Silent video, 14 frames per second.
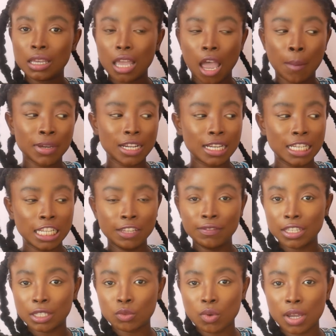I'm gonna leave
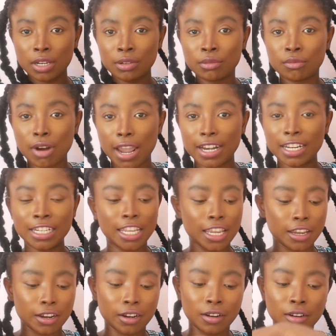this one right in
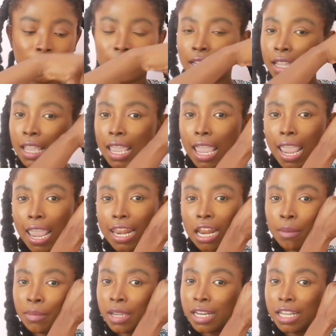here, and
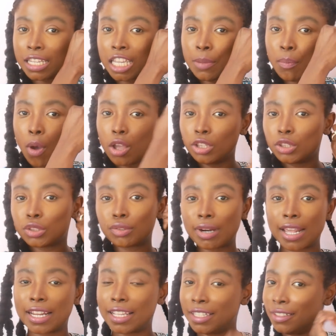I'm gonna keep on
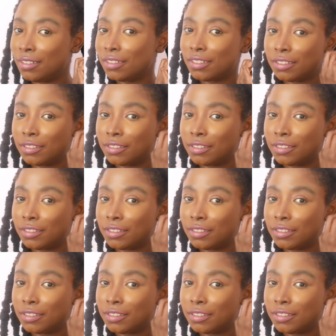threading.